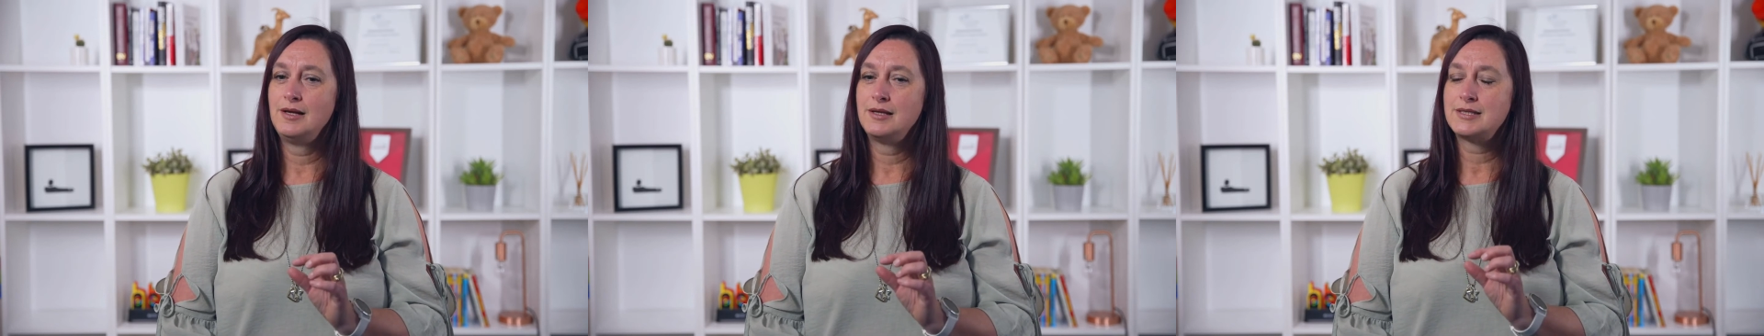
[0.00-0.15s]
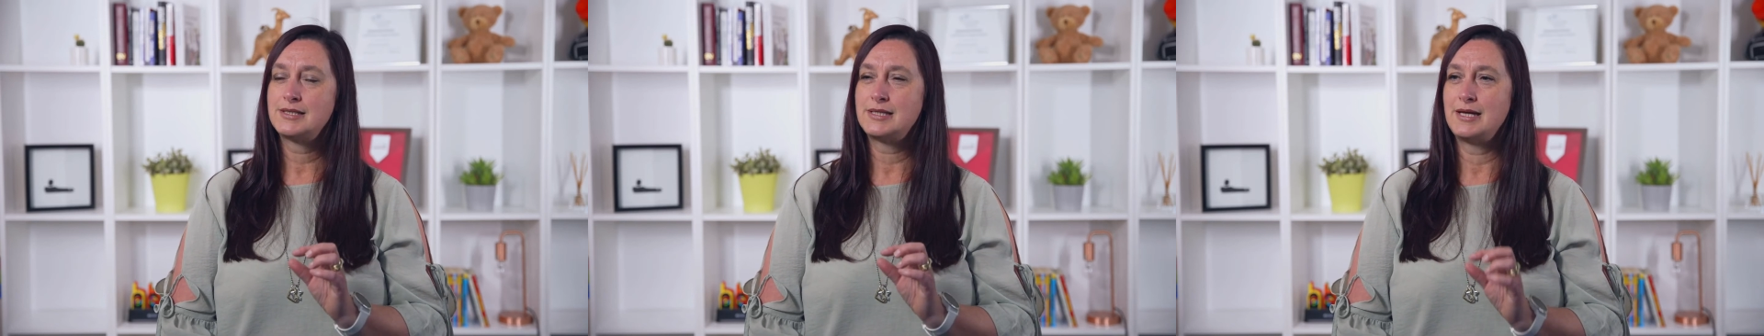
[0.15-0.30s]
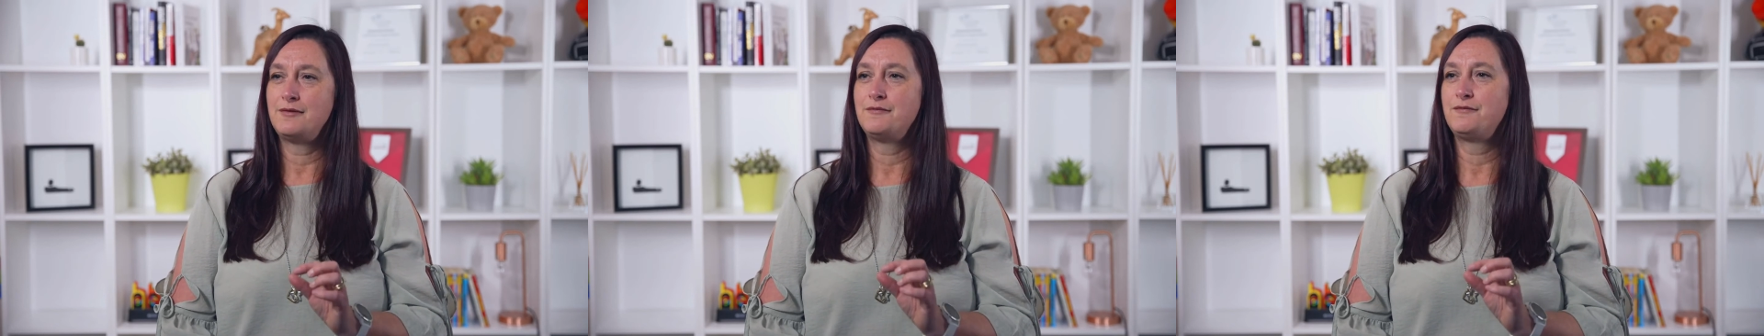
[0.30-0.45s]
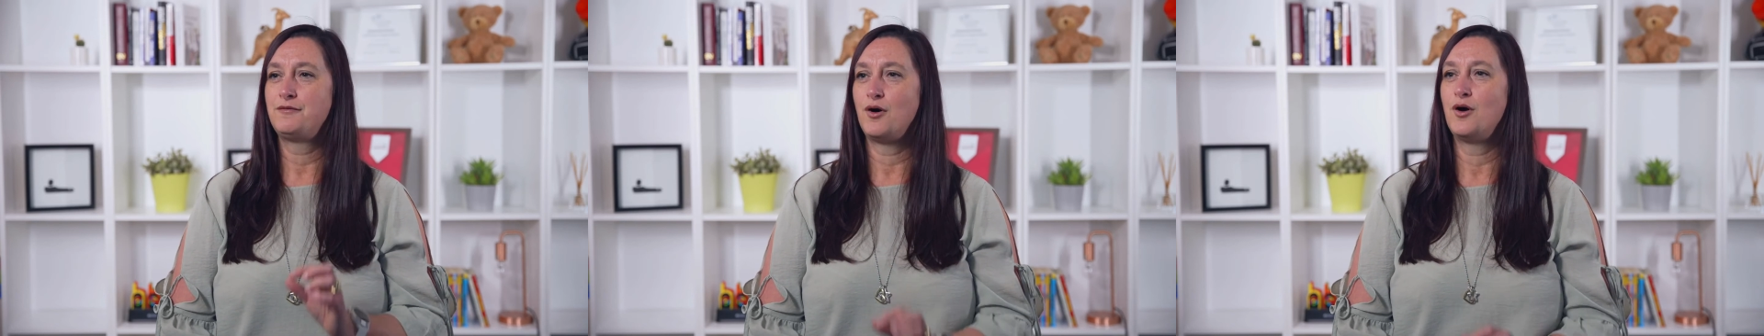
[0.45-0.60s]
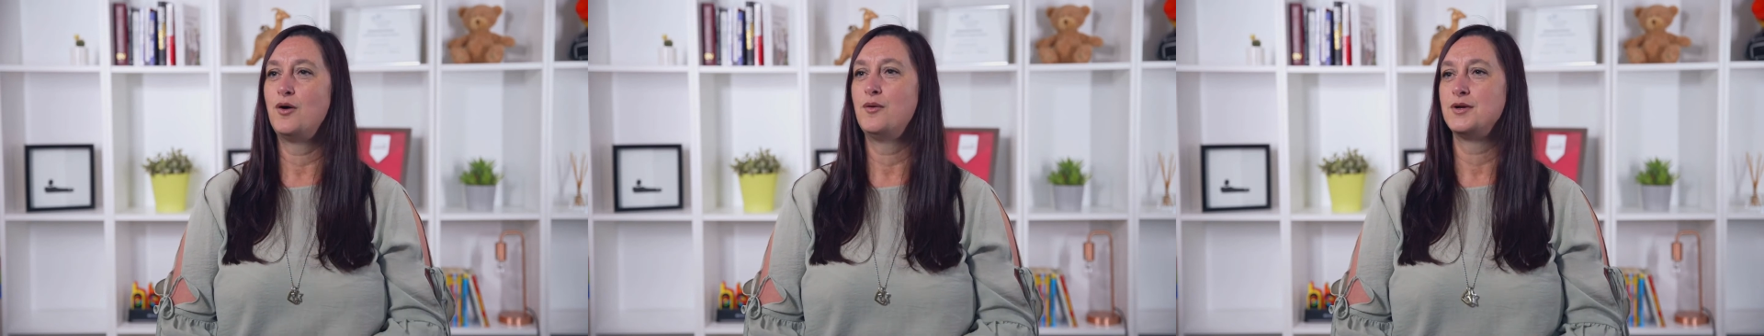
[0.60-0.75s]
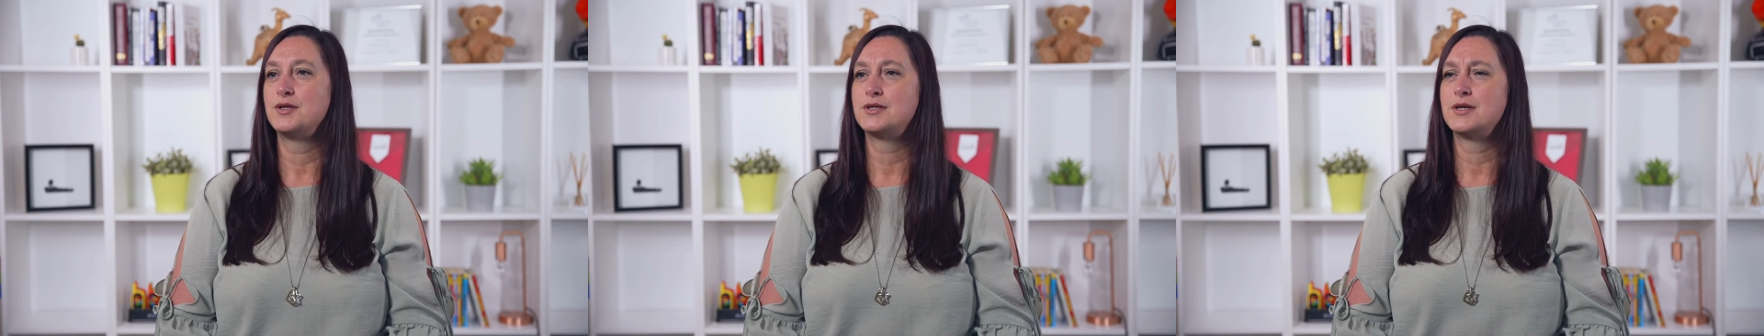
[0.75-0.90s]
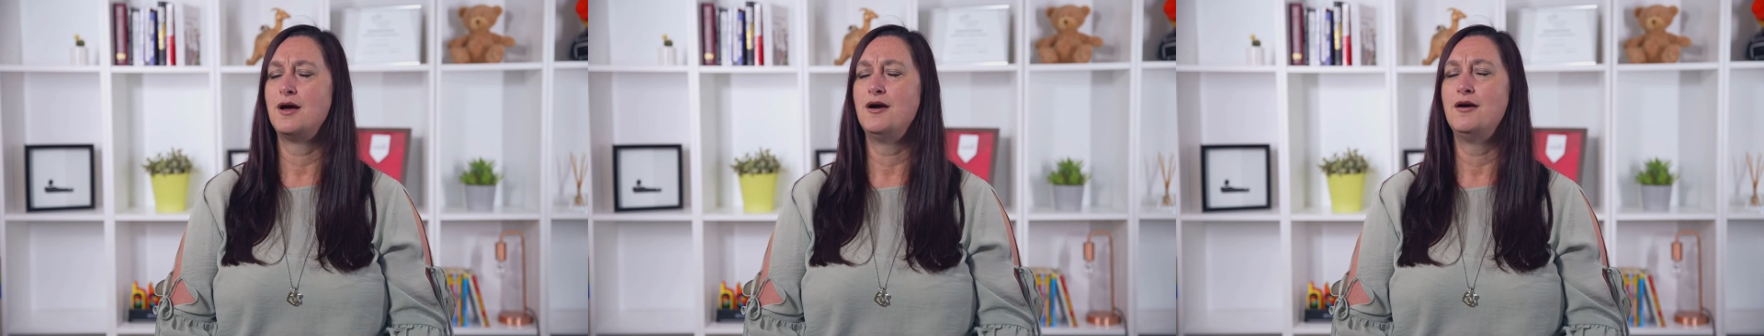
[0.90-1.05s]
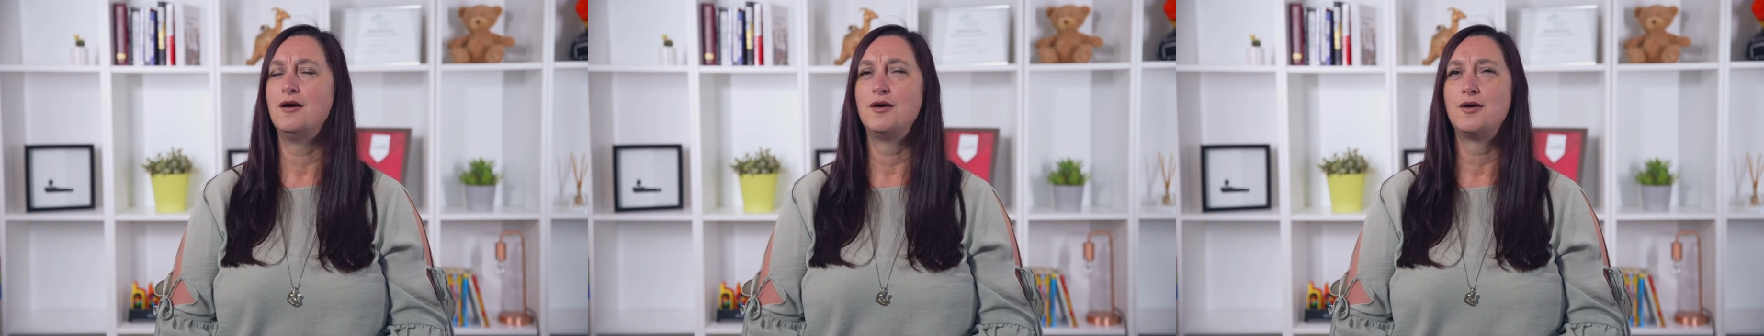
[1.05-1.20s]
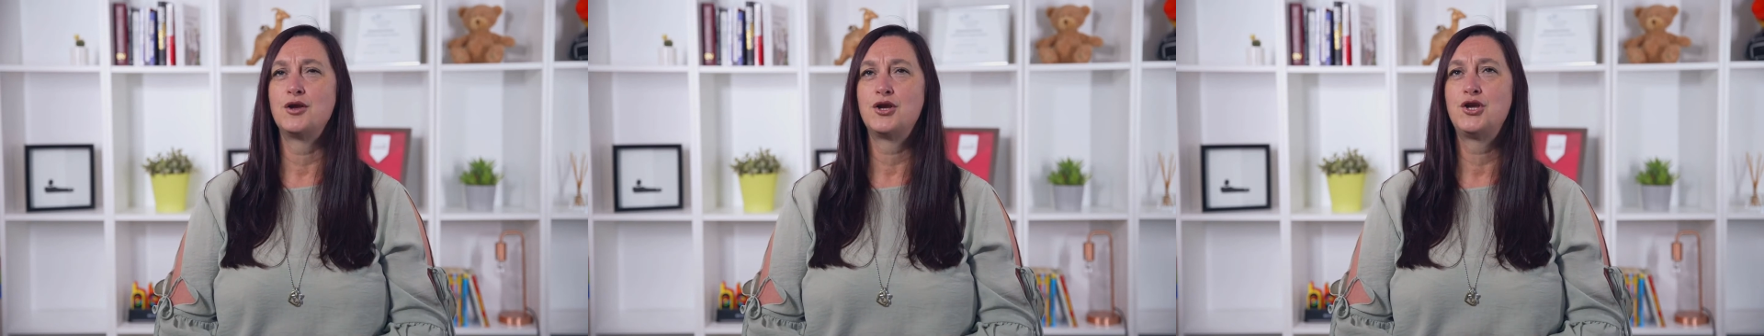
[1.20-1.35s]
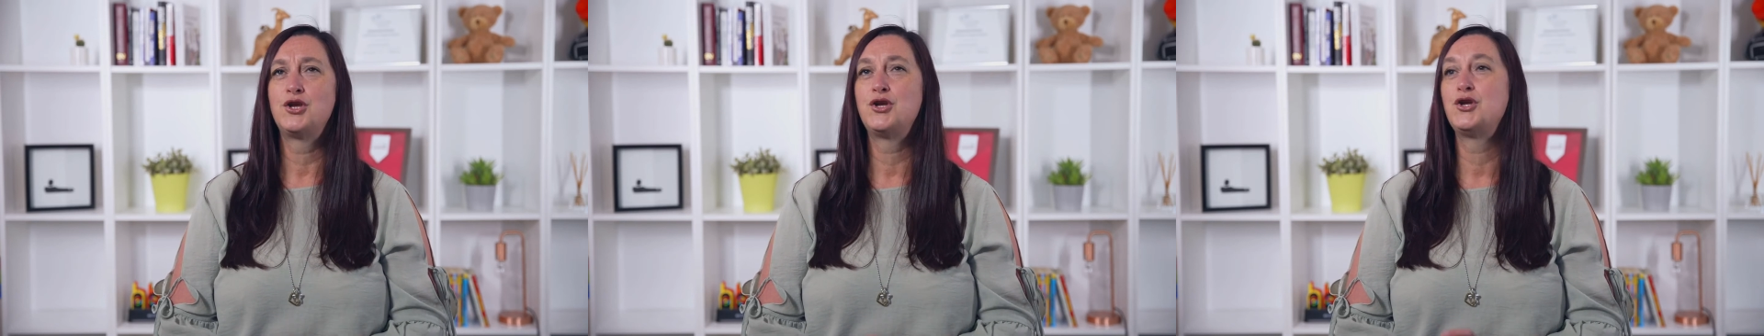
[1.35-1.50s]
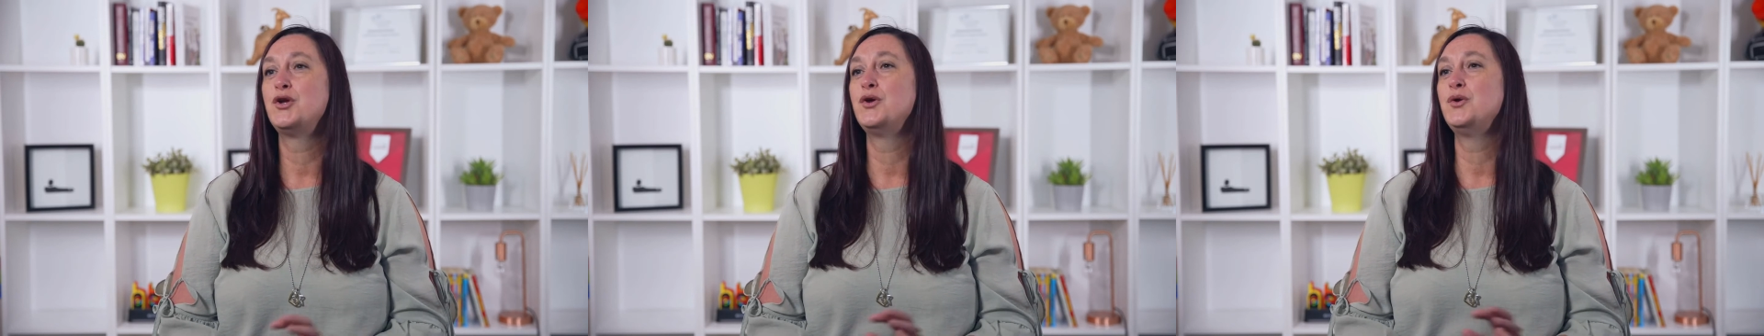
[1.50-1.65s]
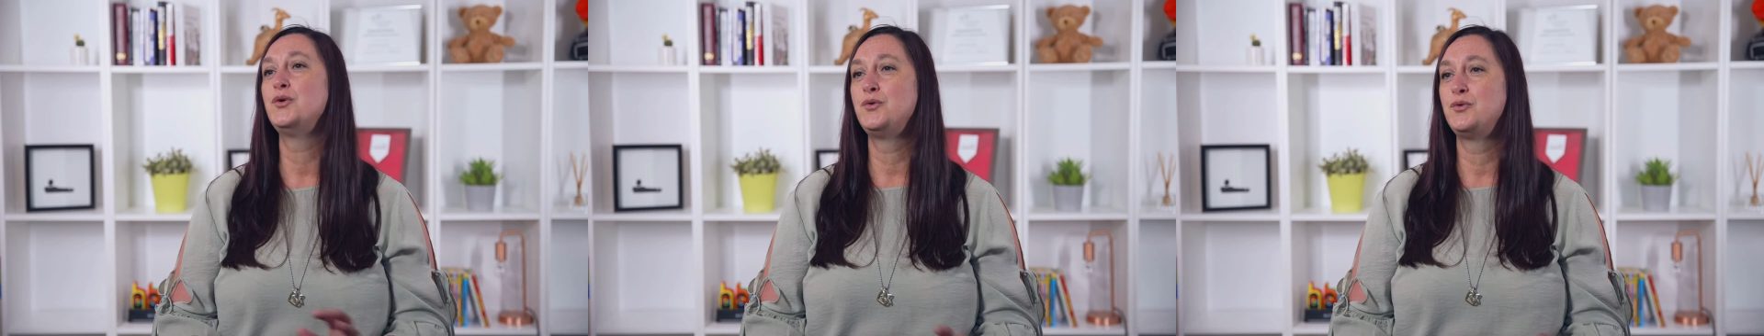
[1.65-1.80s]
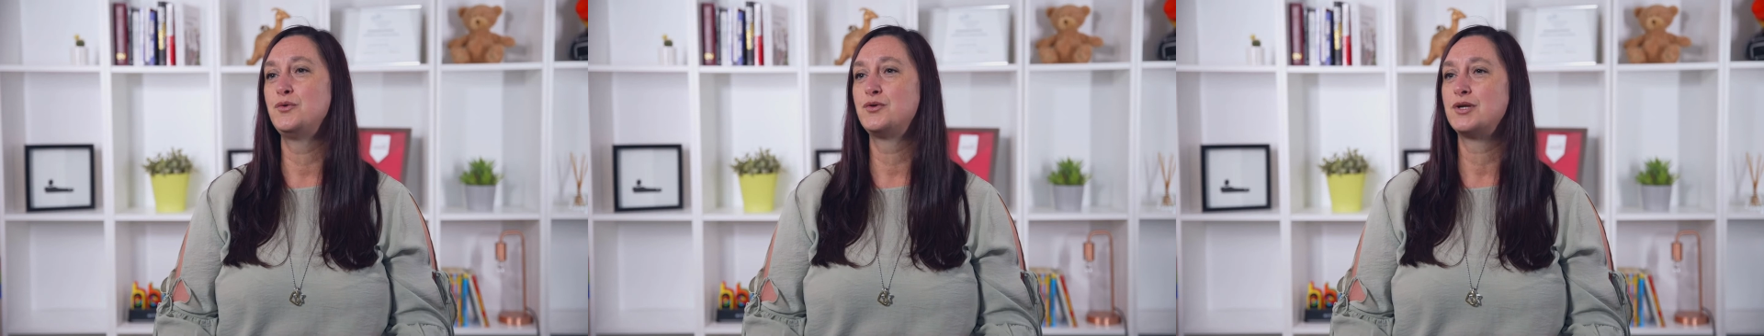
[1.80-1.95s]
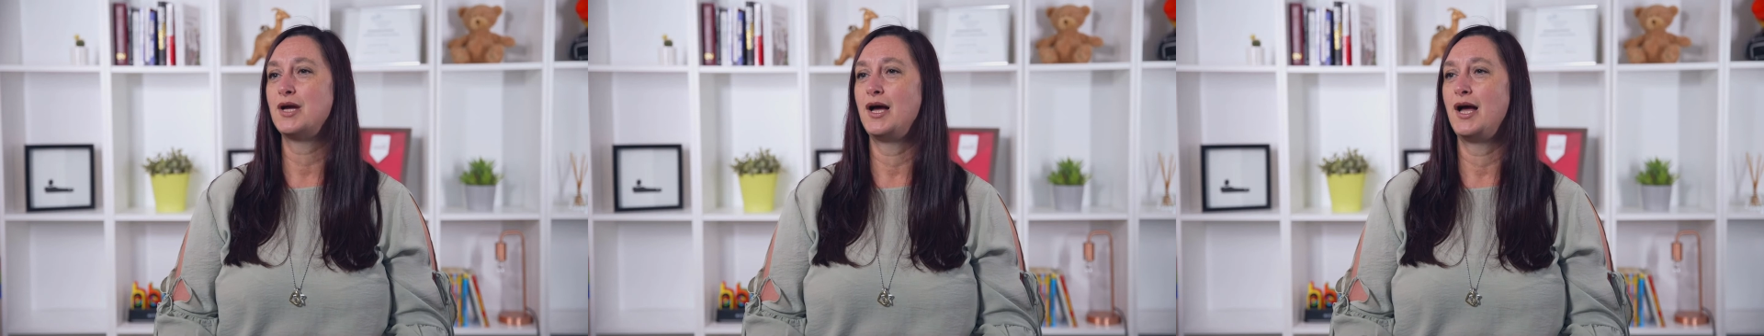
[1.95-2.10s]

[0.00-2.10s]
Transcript: step forwards are huge,